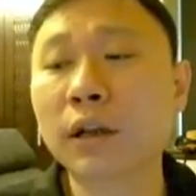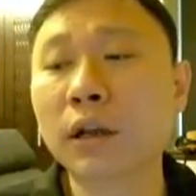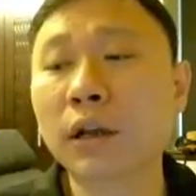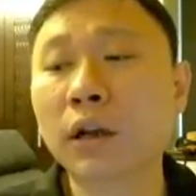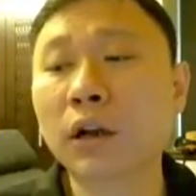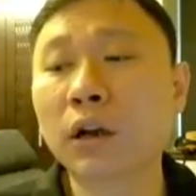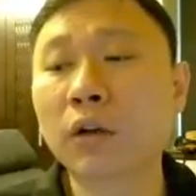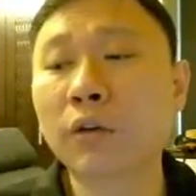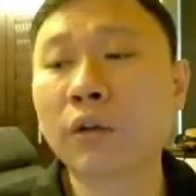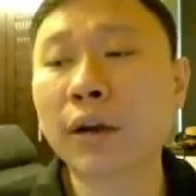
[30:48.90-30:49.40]

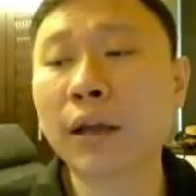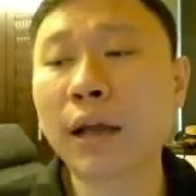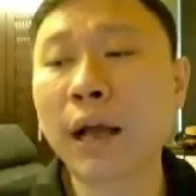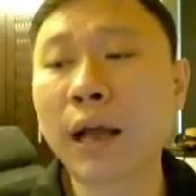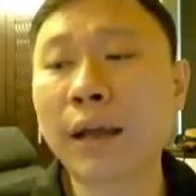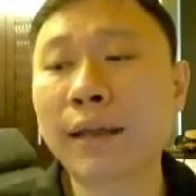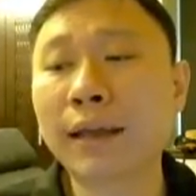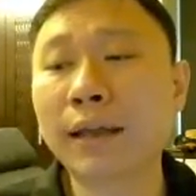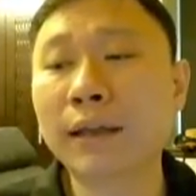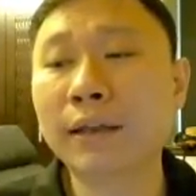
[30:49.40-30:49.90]
all right,
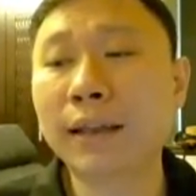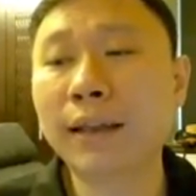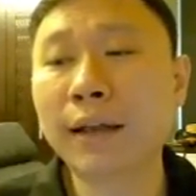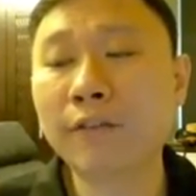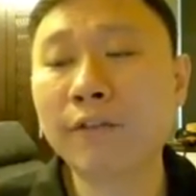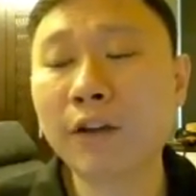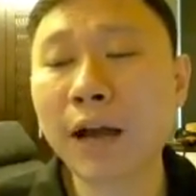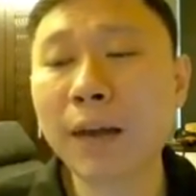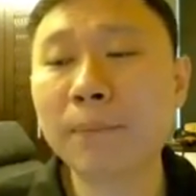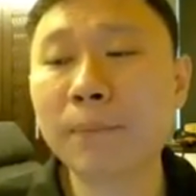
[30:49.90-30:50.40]
I can
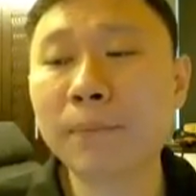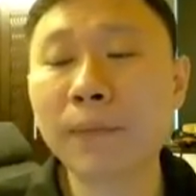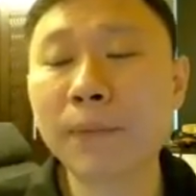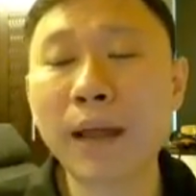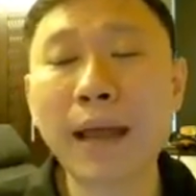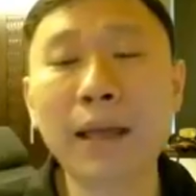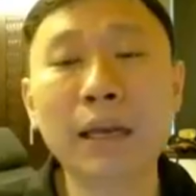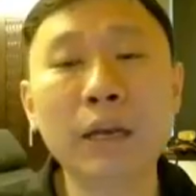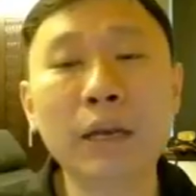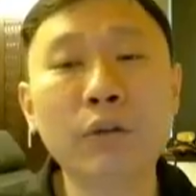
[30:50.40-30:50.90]
level up
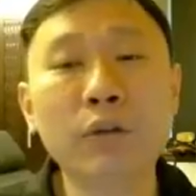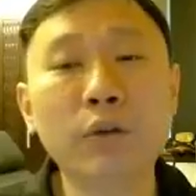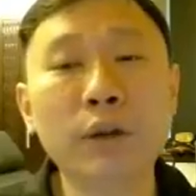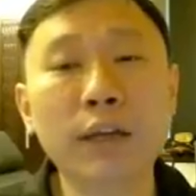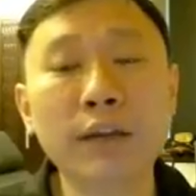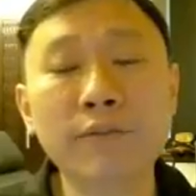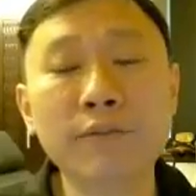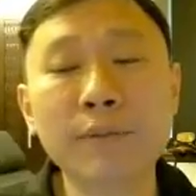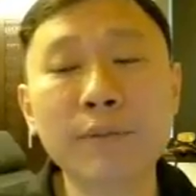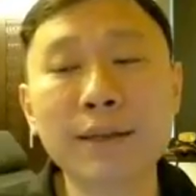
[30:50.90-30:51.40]
and it will
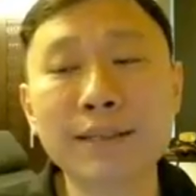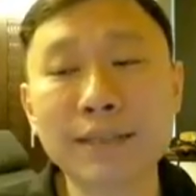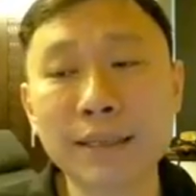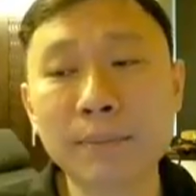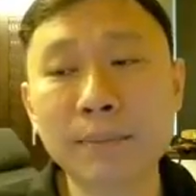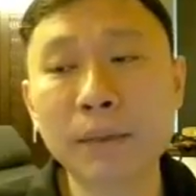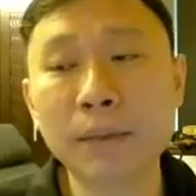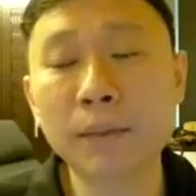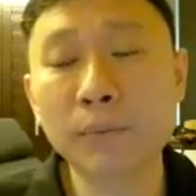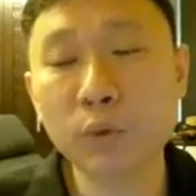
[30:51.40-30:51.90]
give me a
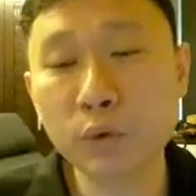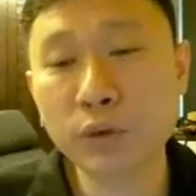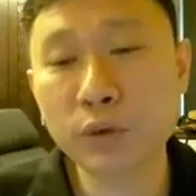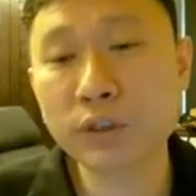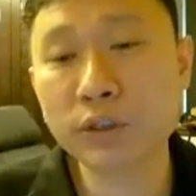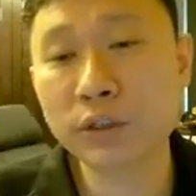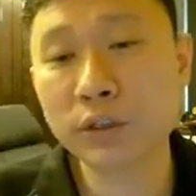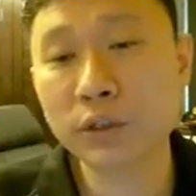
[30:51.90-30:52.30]
CP boost.